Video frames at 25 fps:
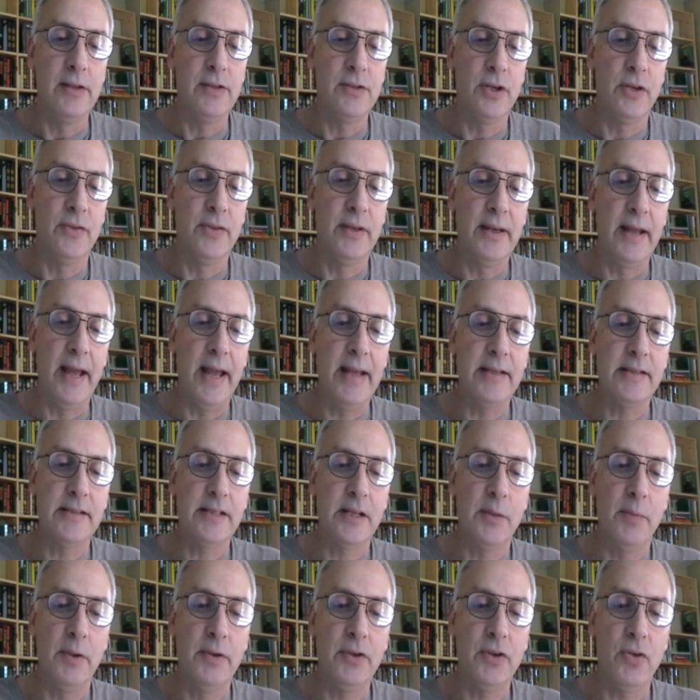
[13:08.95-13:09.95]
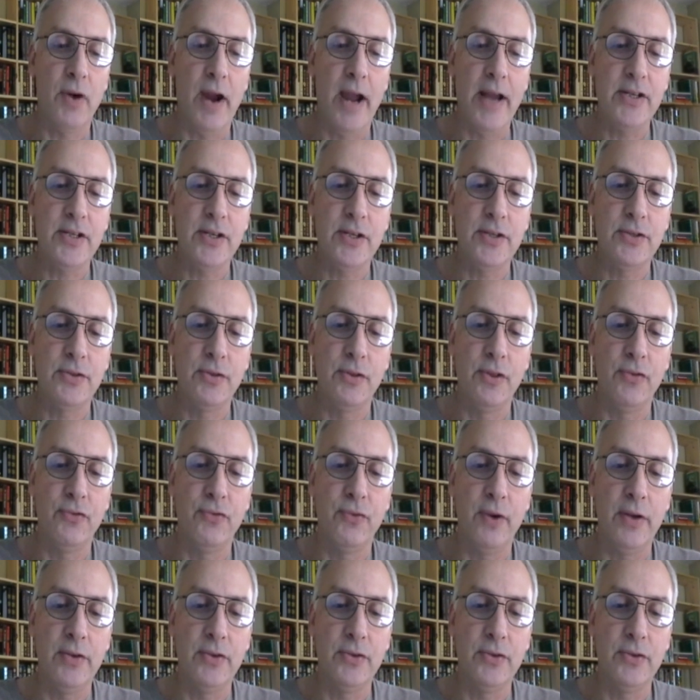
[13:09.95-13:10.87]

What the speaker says: until the night someone crashes through the